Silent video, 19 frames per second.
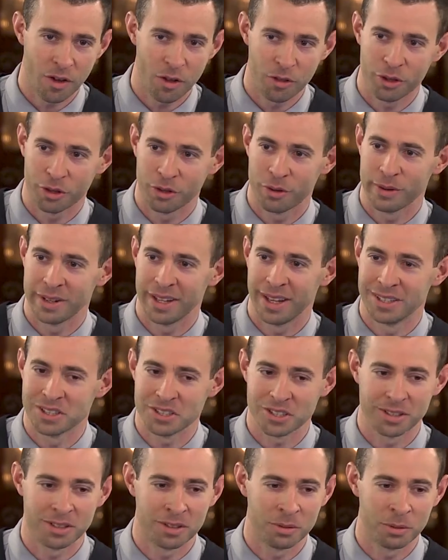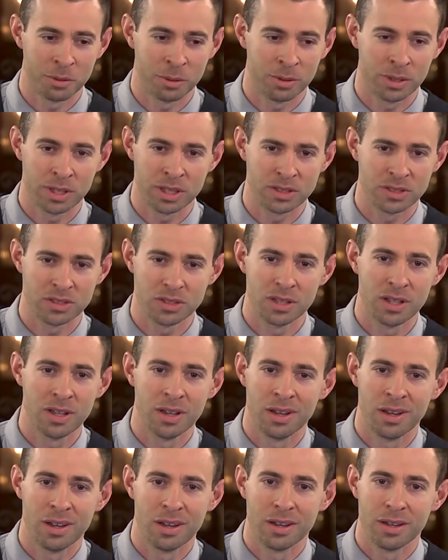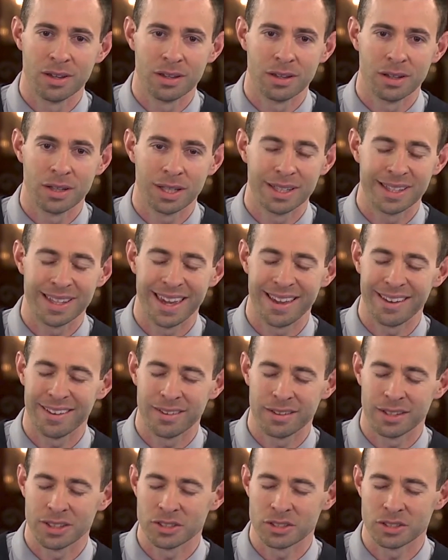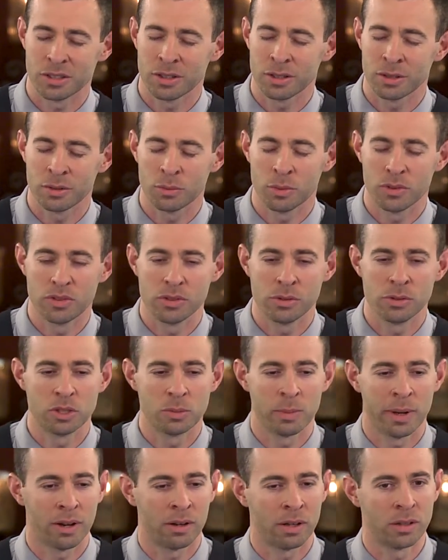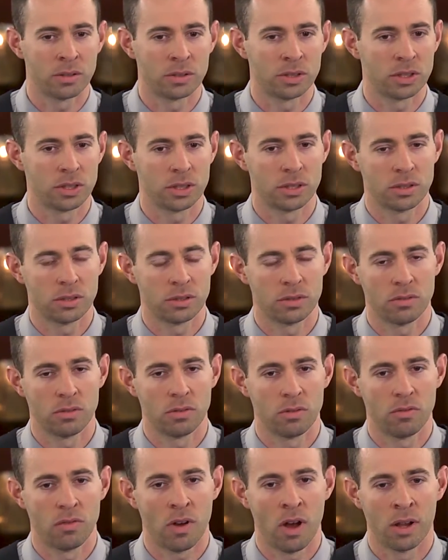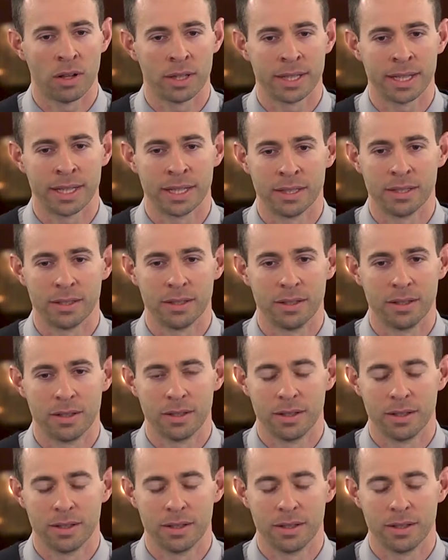all the creation, the Lord is concerned with two sparrows falling, and